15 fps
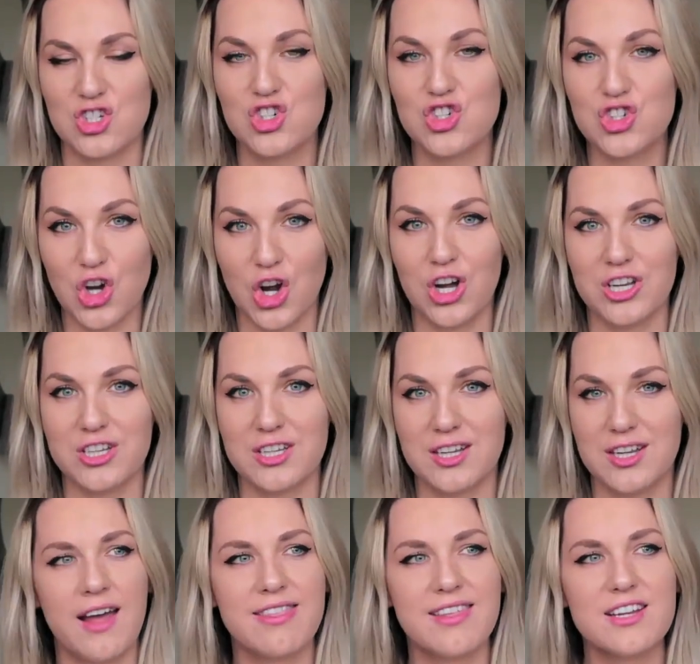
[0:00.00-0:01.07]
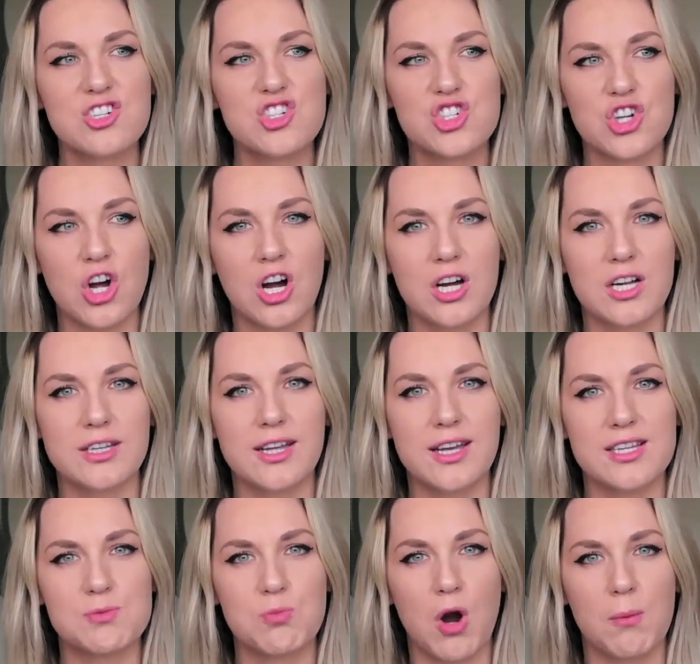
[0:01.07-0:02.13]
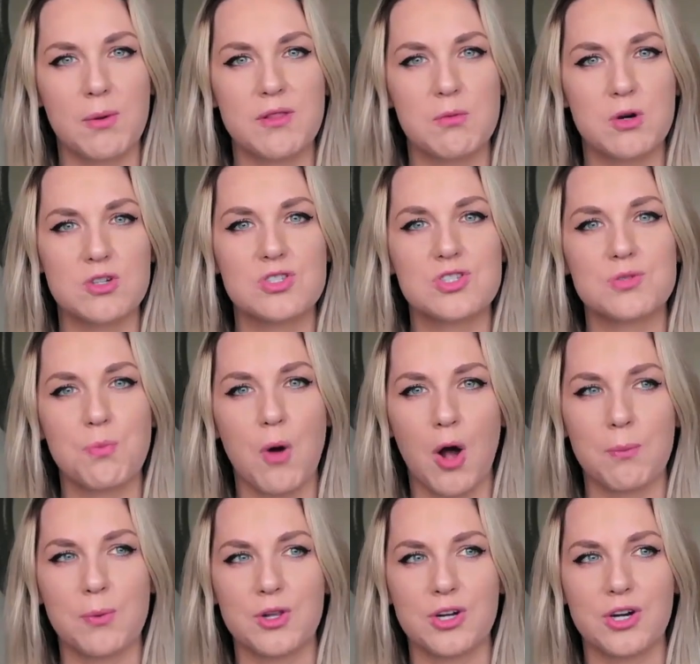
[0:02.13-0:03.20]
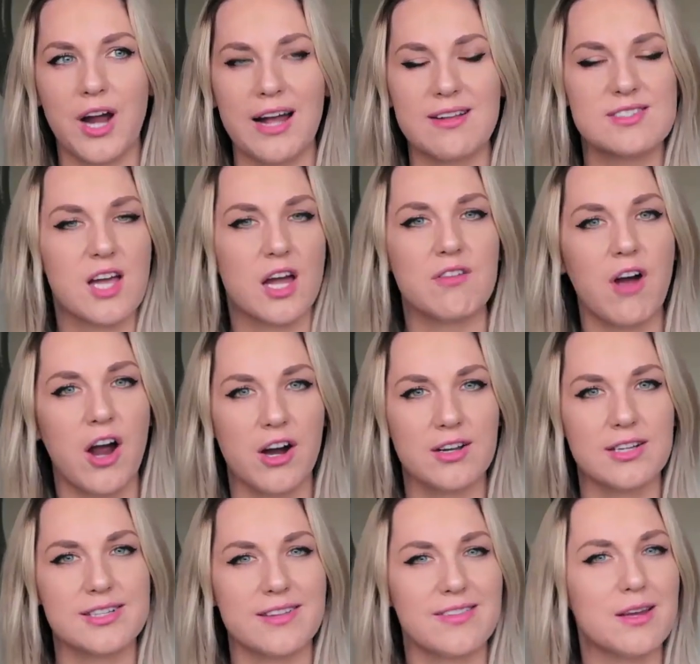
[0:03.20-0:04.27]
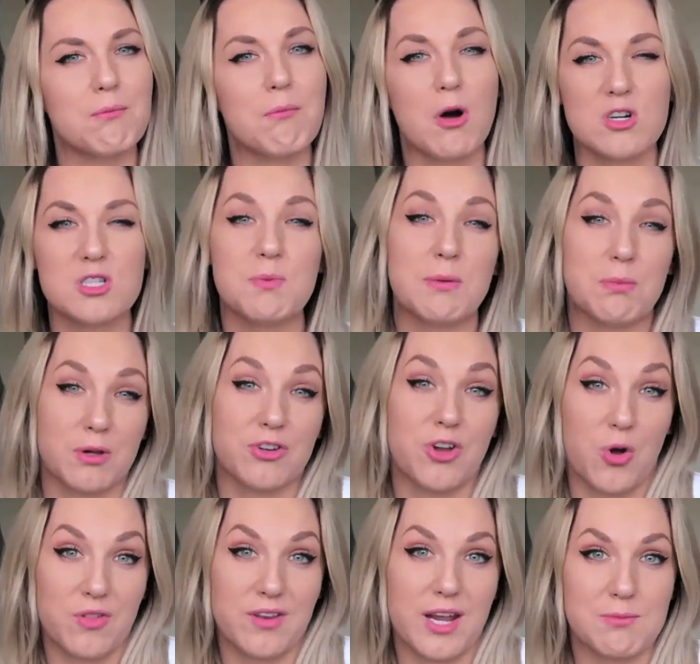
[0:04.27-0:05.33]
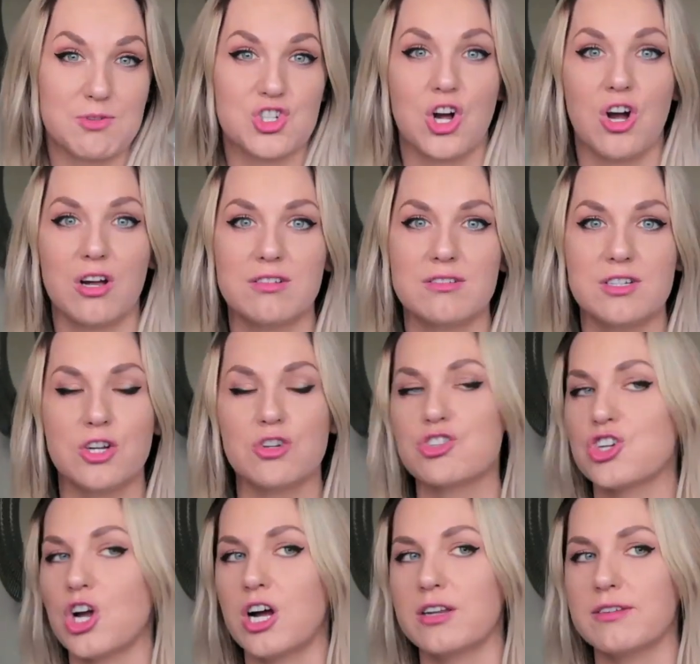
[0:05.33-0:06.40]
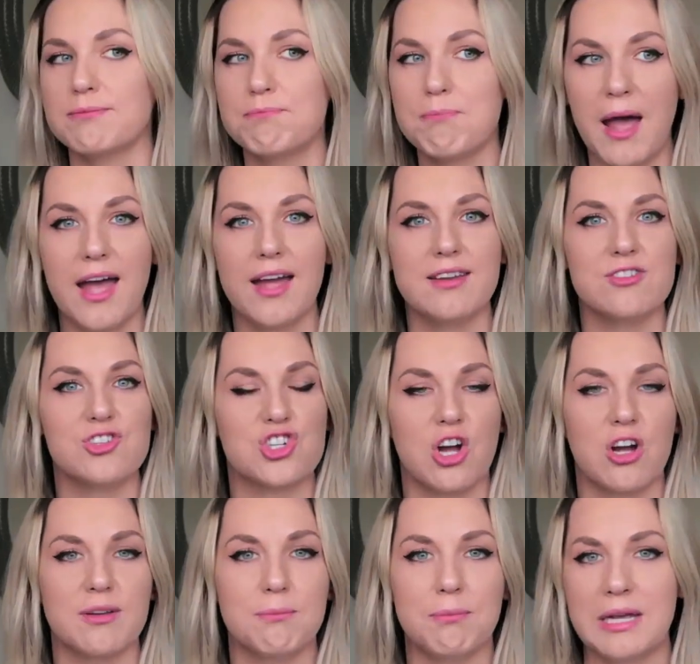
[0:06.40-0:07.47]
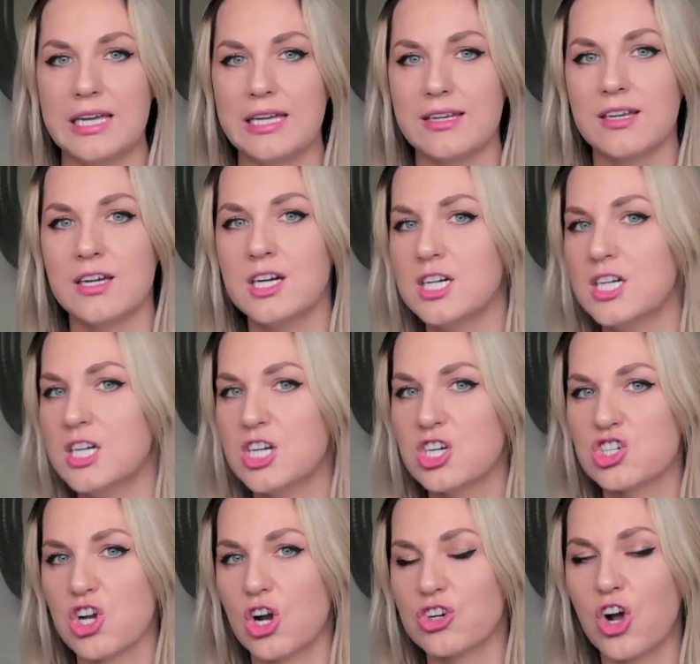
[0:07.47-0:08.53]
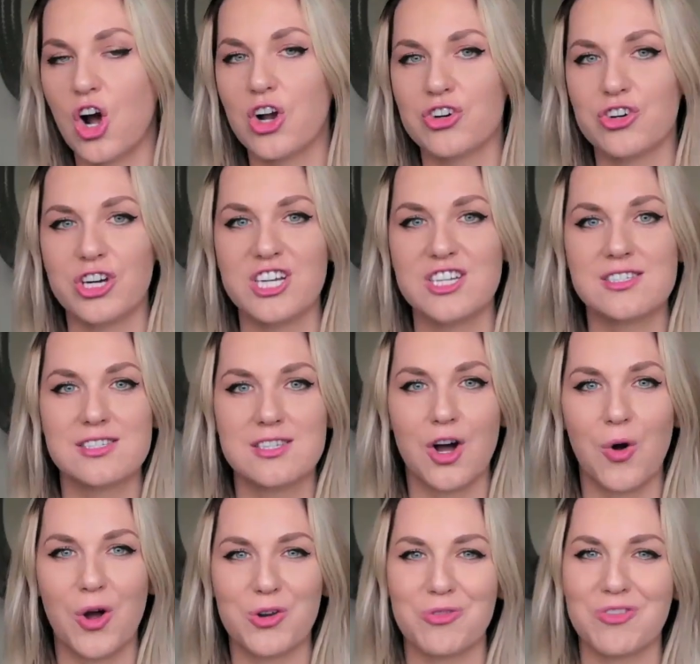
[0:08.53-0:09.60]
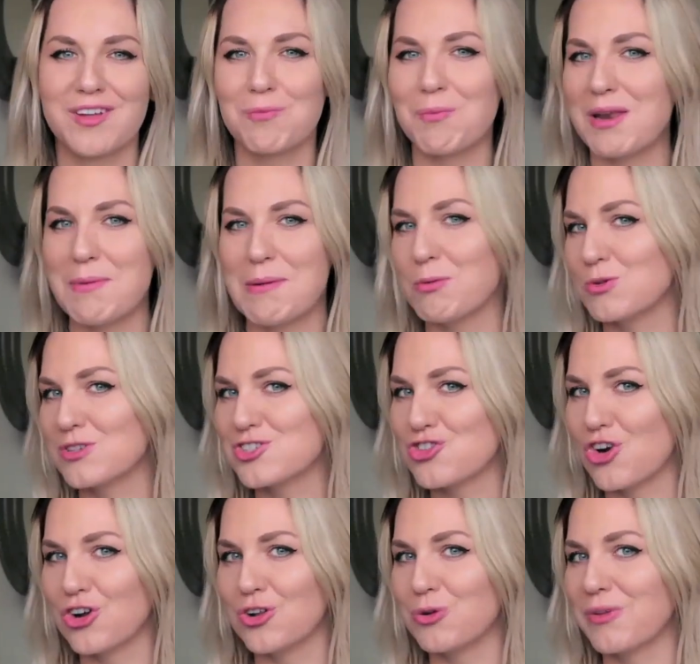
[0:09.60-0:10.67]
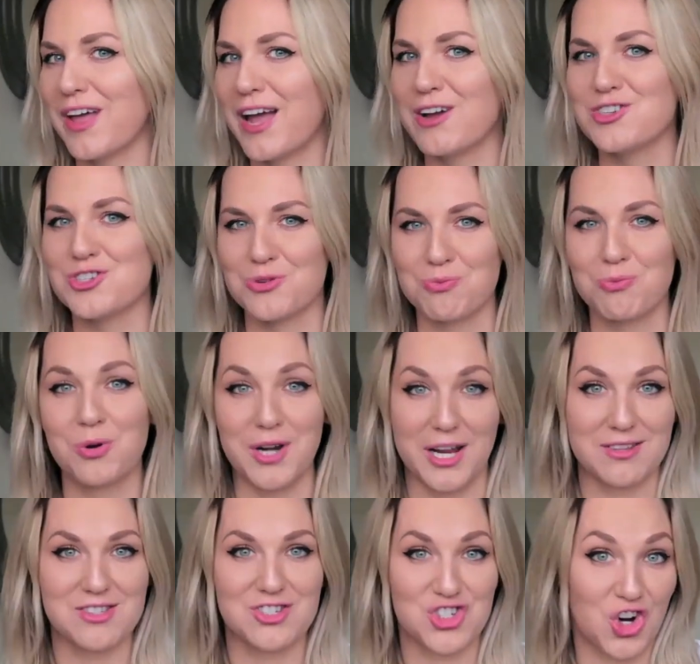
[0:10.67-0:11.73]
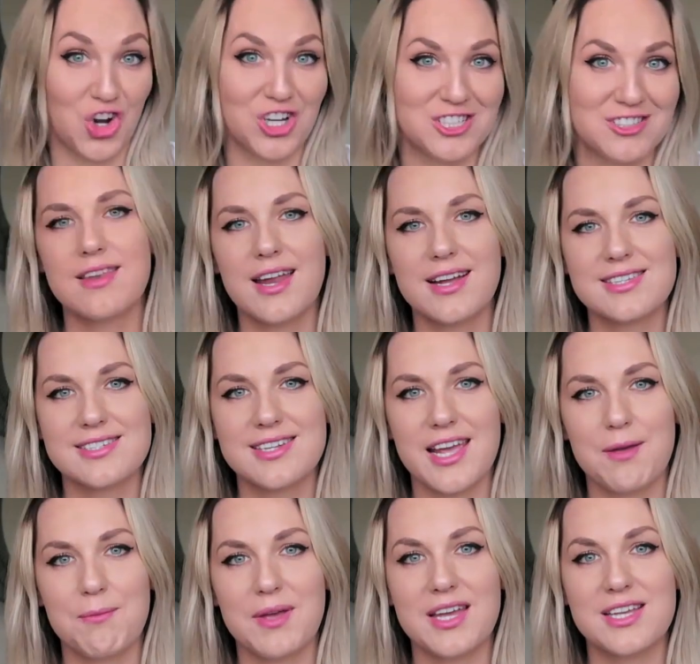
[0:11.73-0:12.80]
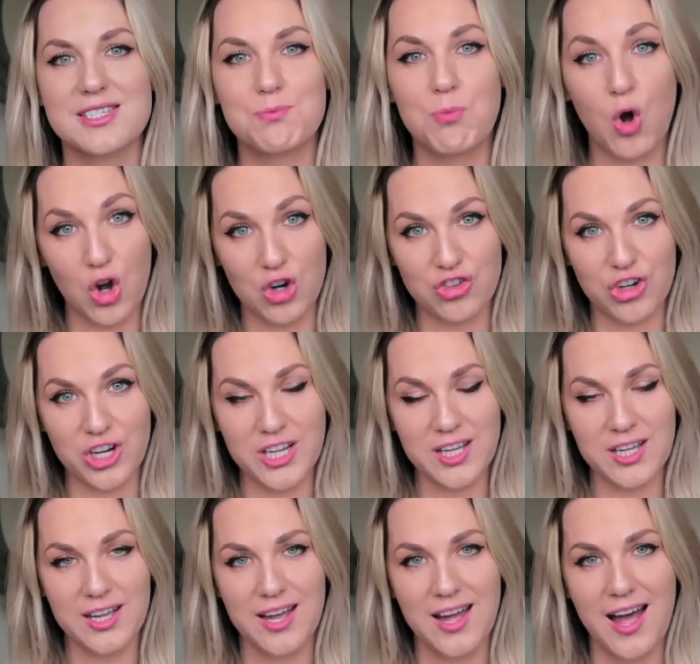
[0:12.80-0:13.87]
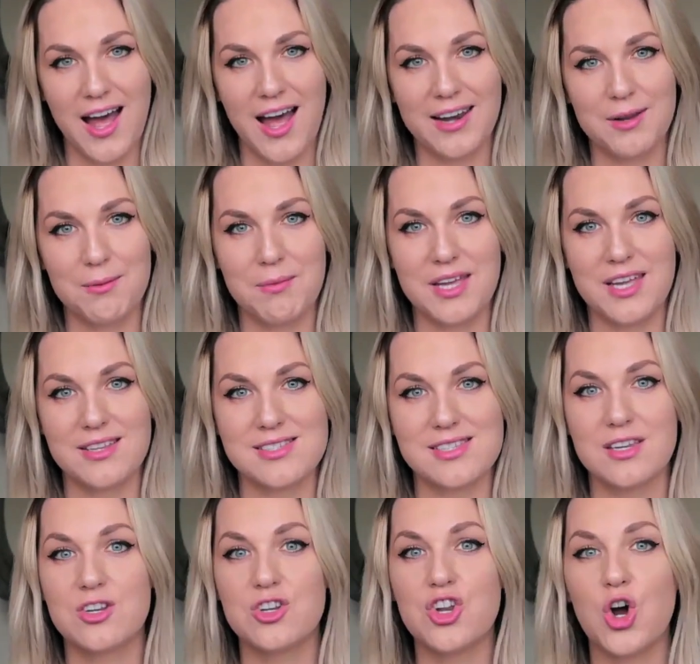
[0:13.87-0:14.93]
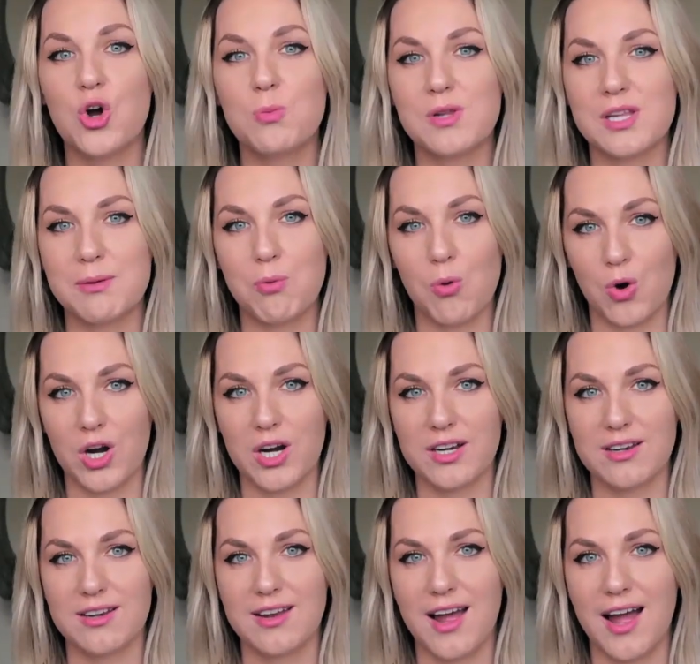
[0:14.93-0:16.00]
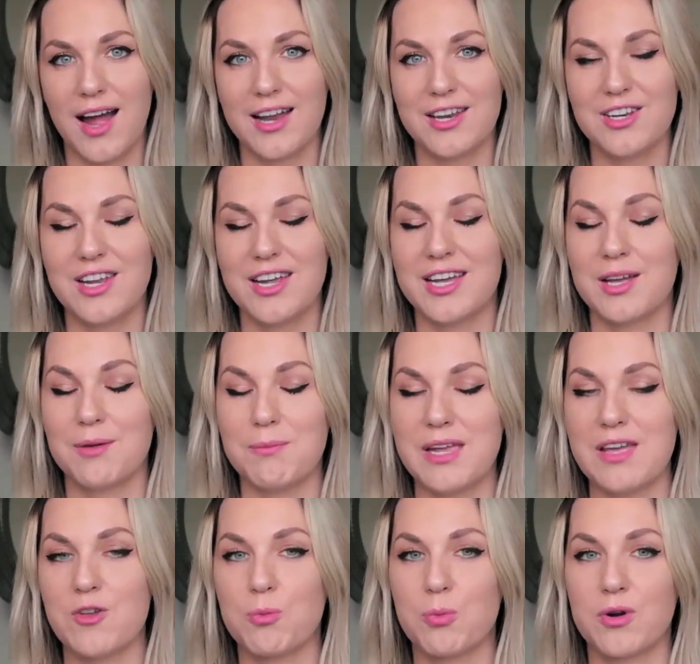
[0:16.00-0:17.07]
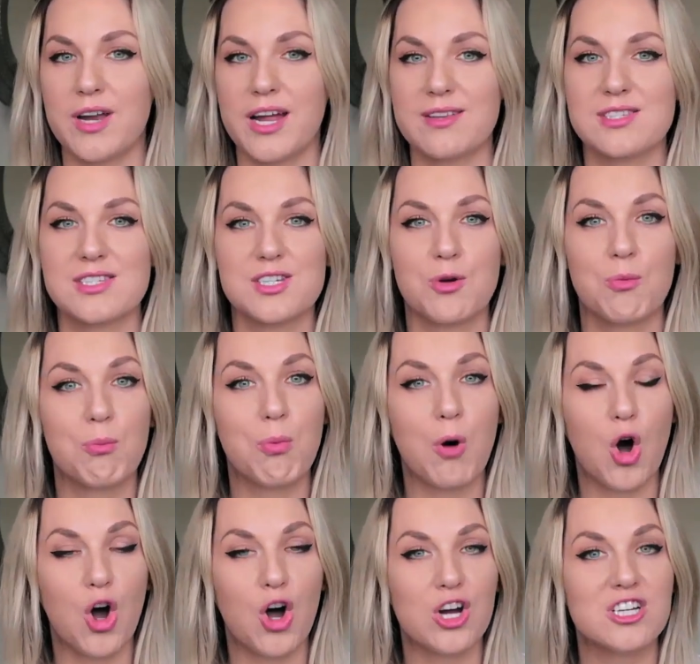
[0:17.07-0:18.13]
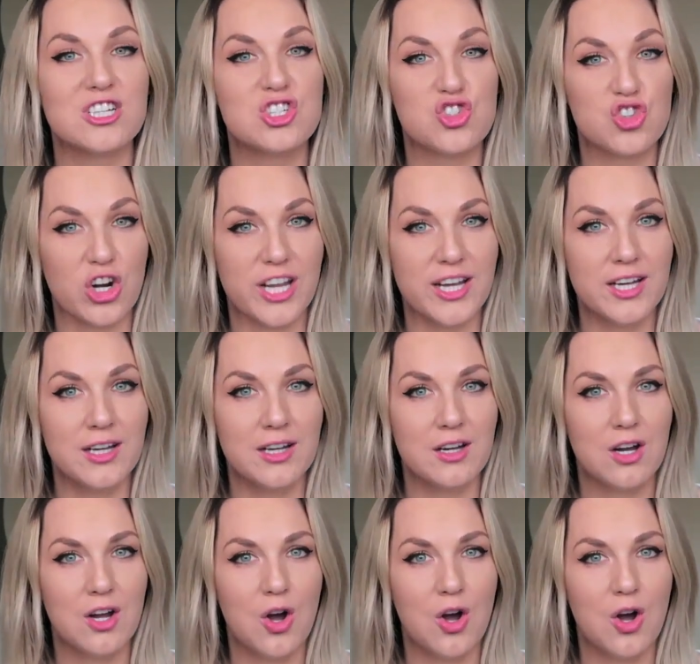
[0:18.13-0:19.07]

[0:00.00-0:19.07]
Sean. I think Sean is probably the most popular outside of Ireland. I think most people know the name Sean. You know, Sean Penn, Sean Bean, Sean Connery, so I don't think many people would struggle with how to pronounce Sean. The next name is Padraig, and it means nobly born, and it can be either pronounced Padraig